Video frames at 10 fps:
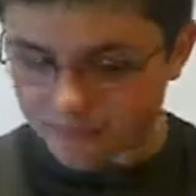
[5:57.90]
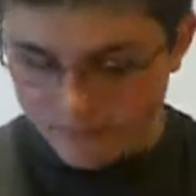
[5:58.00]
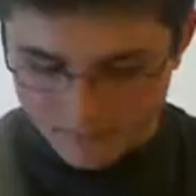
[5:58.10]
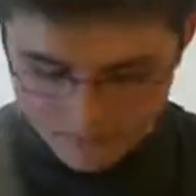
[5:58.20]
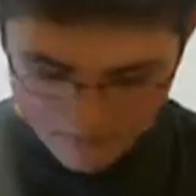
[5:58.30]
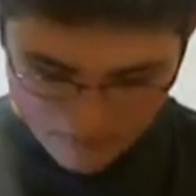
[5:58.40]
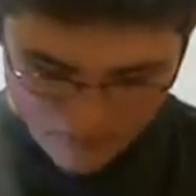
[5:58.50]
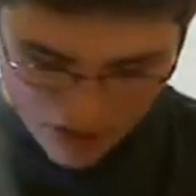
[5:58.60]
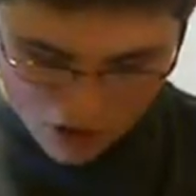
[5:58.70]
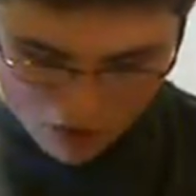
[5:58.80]
you'll
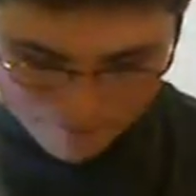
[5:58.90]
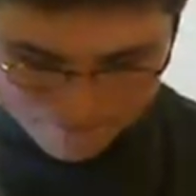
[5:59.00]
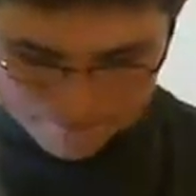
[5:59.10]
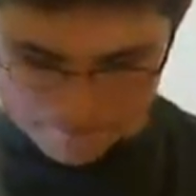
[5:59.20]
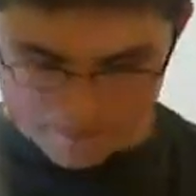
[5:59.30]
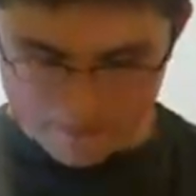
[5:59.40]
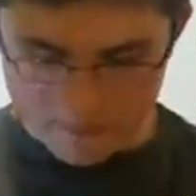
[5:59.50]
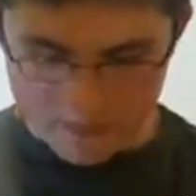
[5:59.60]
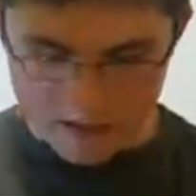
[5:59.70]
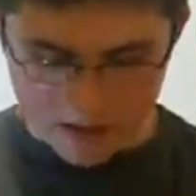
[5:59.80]

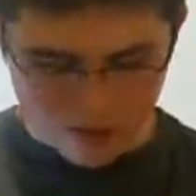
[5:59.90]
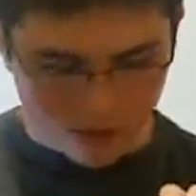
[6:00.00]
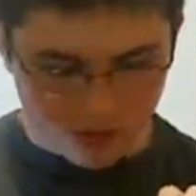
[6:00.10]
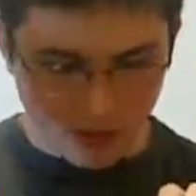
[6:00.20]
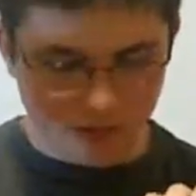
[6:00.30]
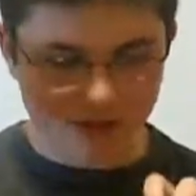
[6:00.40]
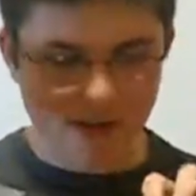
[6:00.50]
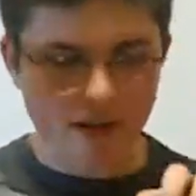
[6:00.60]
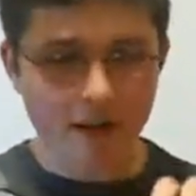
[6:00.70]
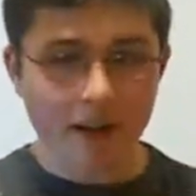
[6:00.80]
notice there,
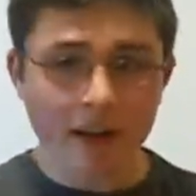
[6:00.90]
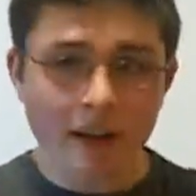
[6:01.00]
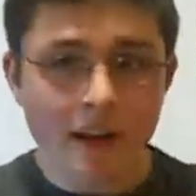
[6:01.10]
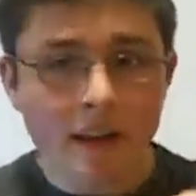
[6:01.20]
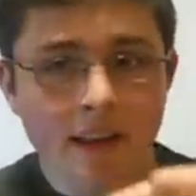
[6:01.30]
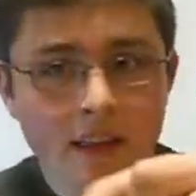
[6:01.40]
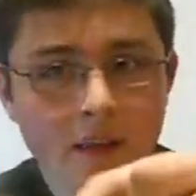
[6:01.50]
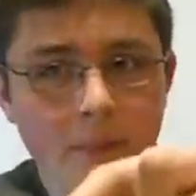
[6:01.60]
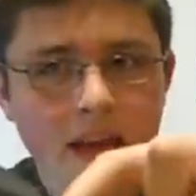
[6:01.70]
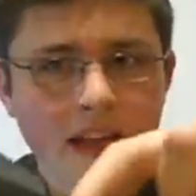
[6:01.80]
the paint
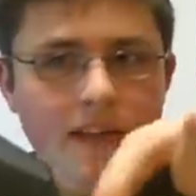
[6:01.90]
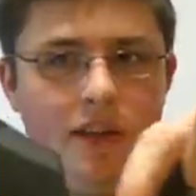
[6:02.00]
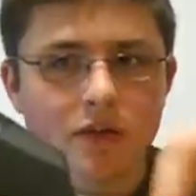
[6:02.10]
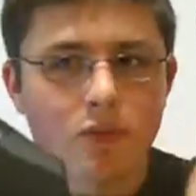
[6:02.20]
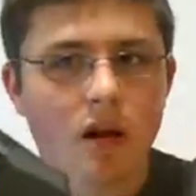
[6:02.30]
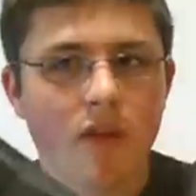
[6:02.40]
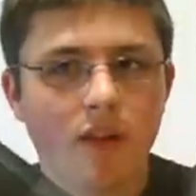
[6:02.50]
does wear off a little bit.